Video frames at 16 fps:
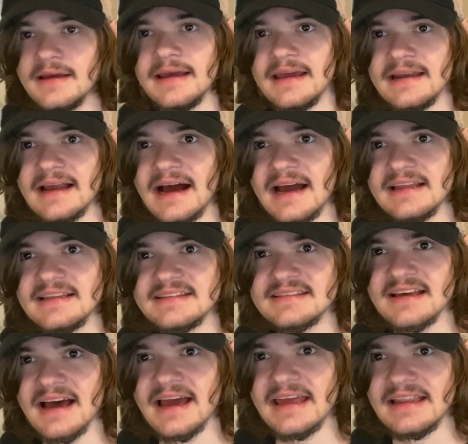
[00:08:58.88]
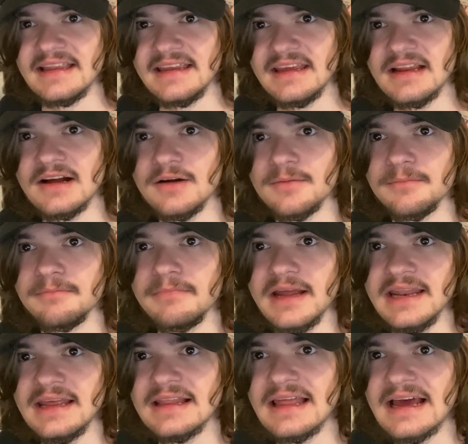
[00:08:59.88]
In hindsight, you know,
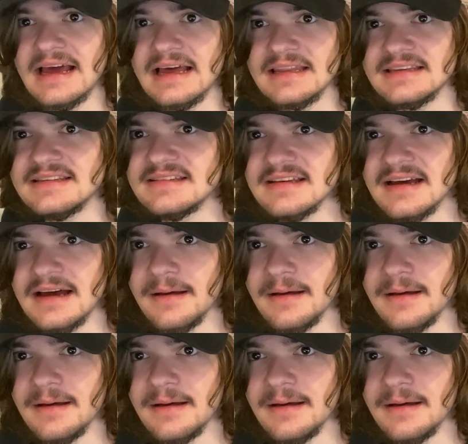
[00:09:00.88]
Minilad's,